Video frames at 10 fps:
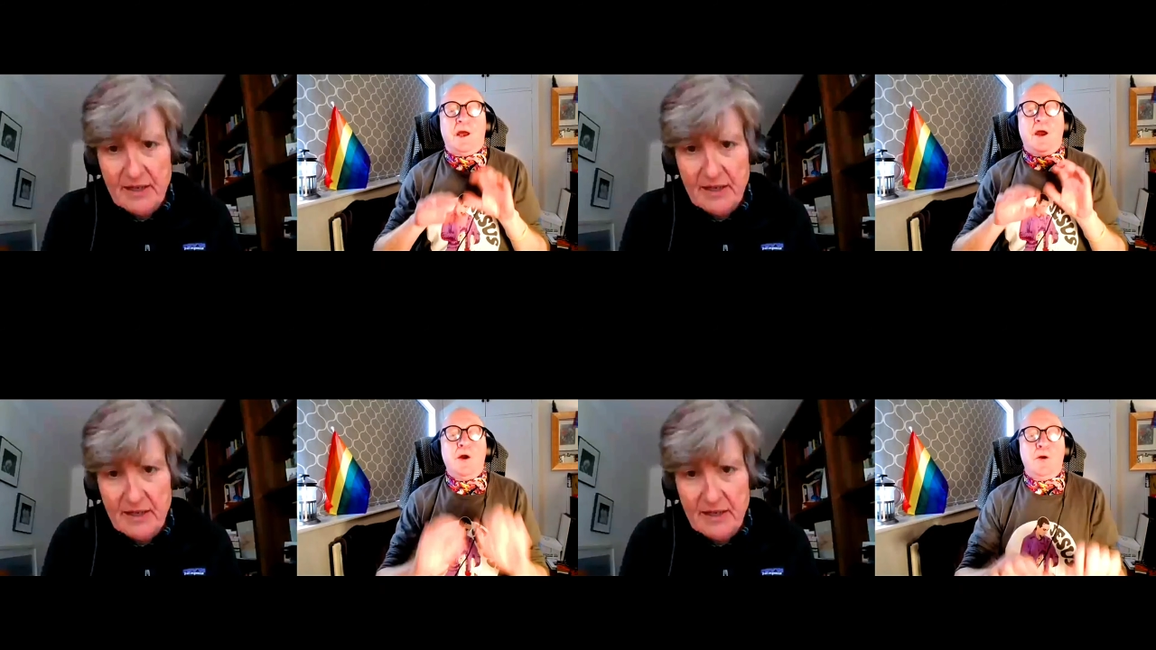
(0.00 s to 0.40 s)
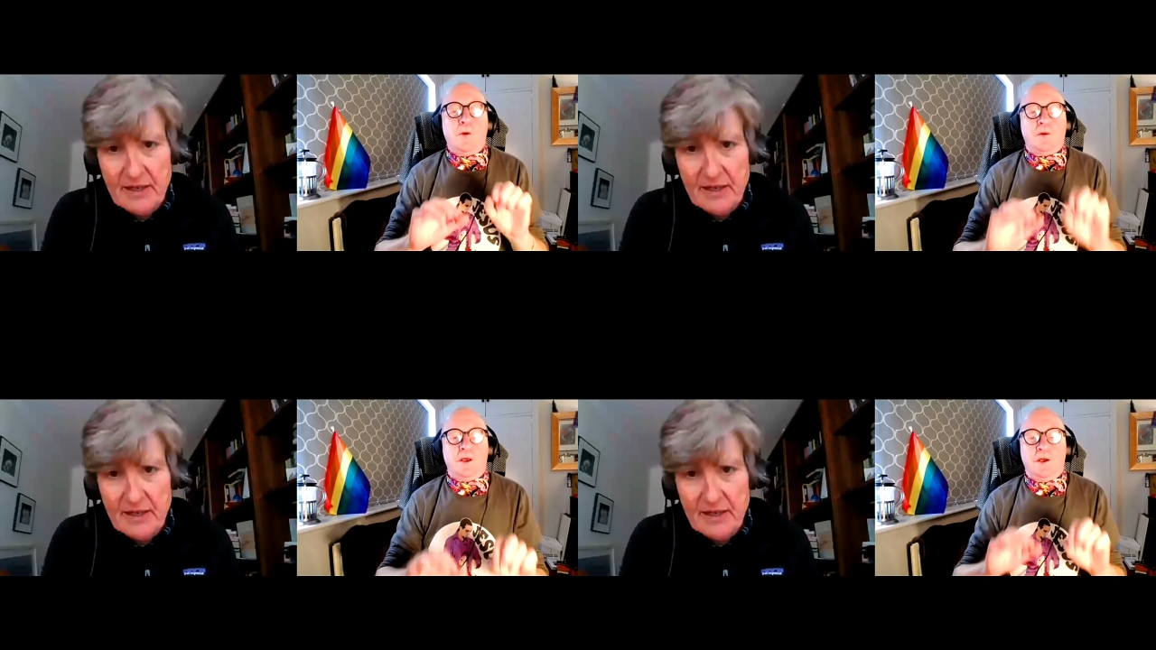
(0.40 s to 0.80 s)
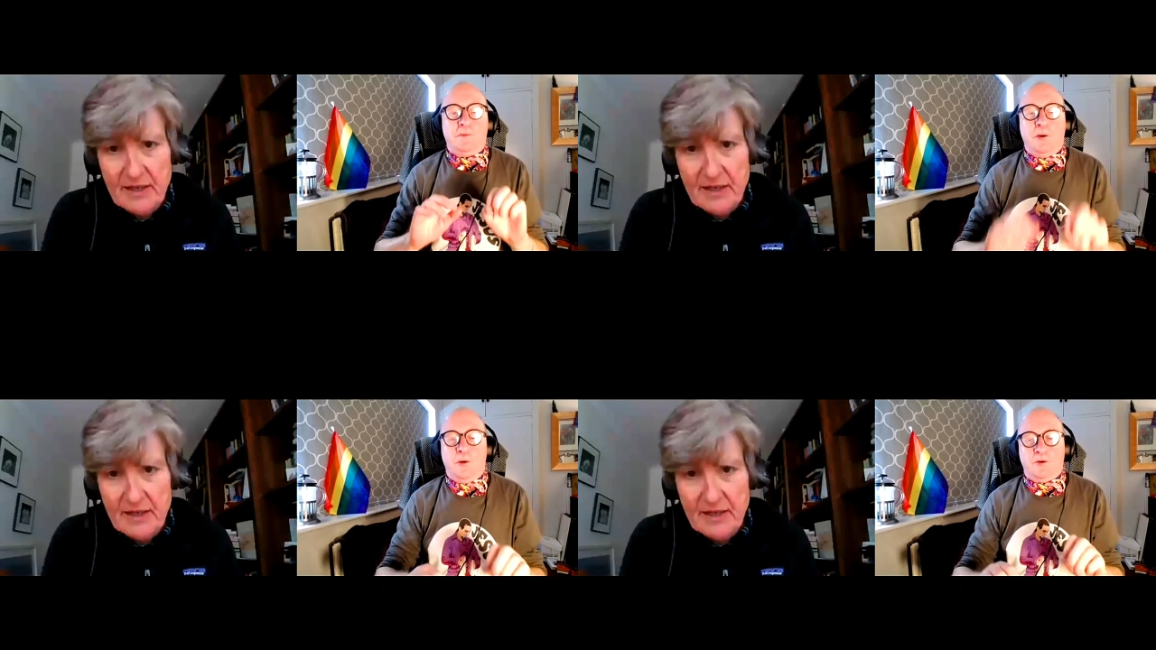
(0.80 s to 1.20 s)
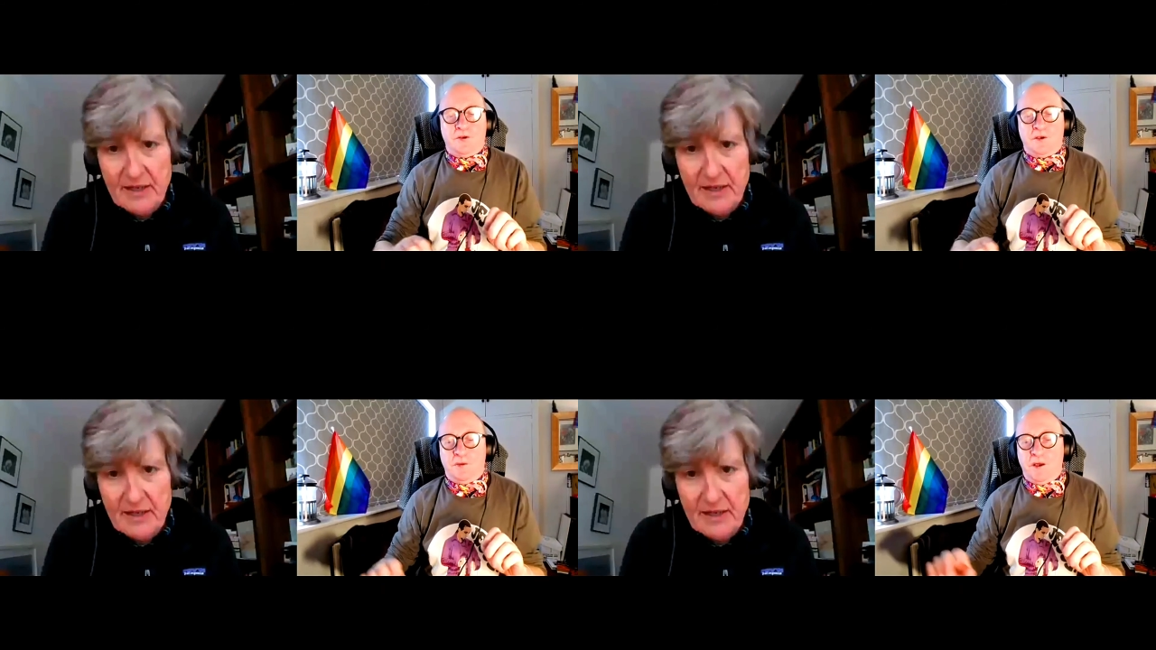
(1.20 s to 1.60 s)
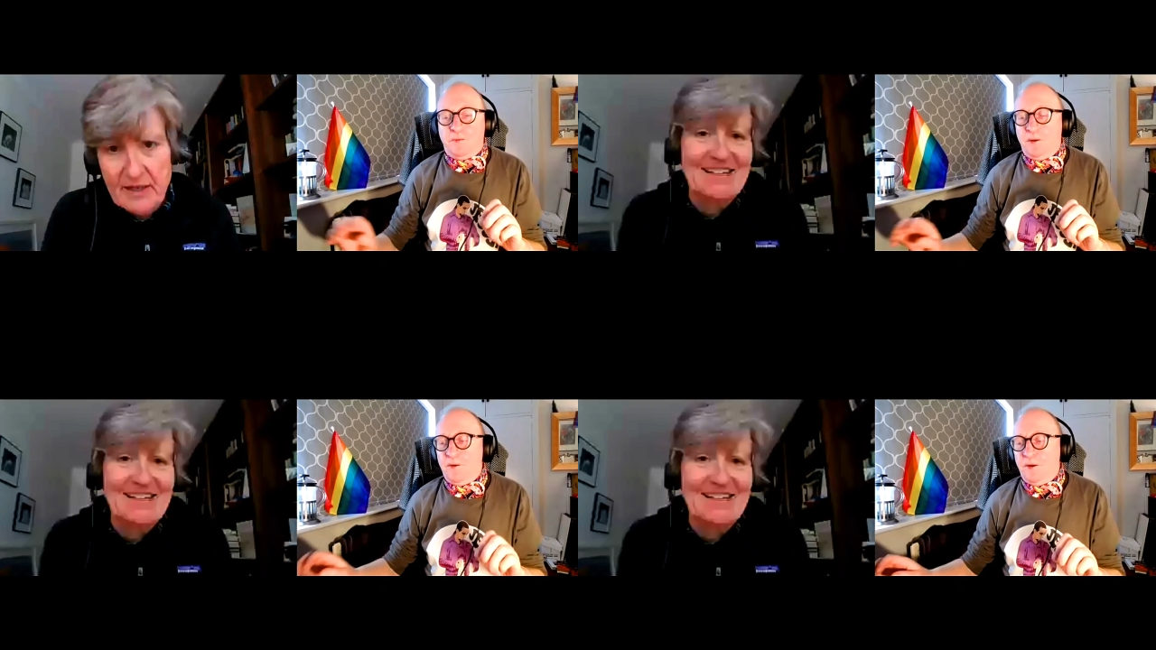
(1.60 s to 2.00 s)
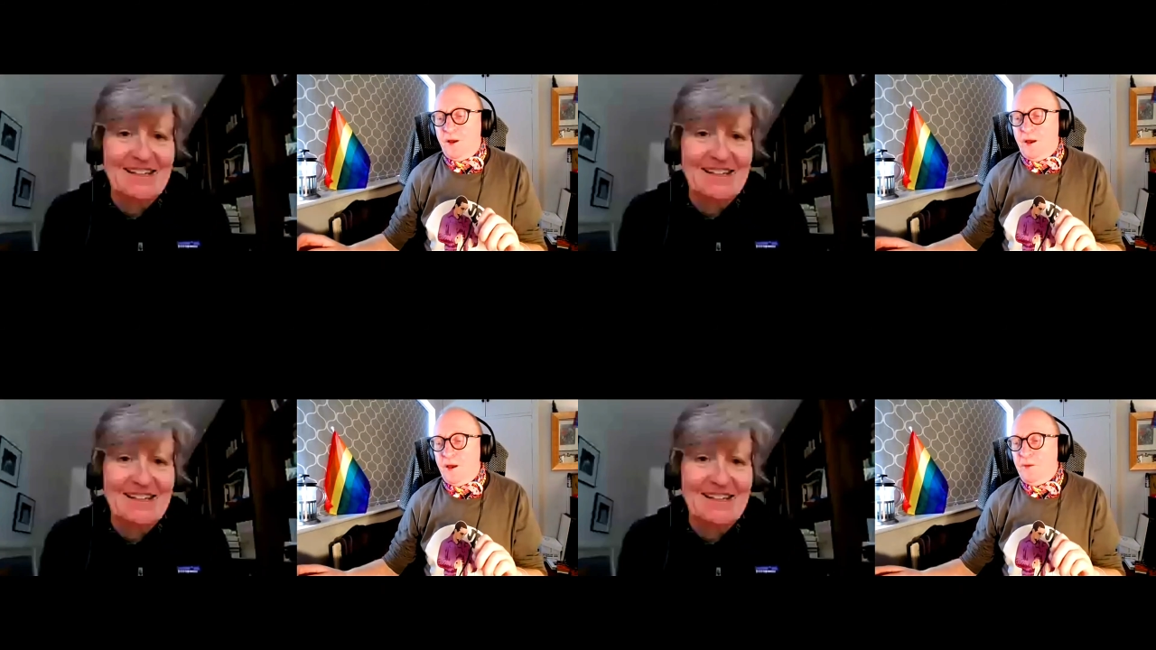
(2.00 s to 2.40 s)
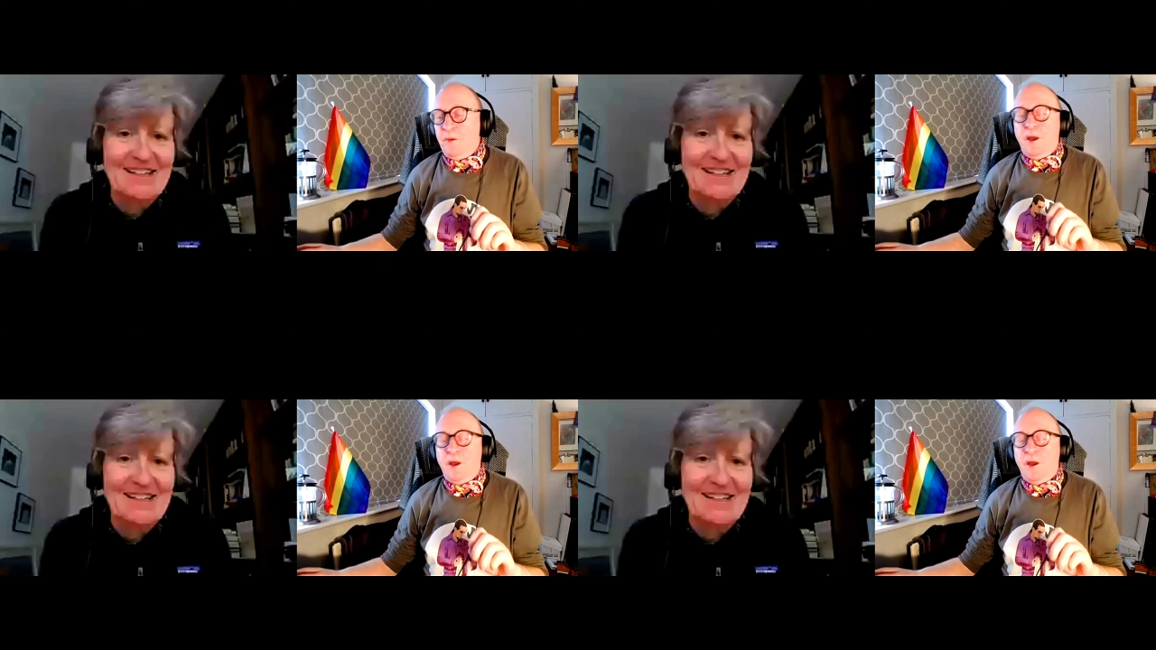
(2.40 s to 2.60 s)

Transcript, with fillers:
Speaker 1: Who were the important people um,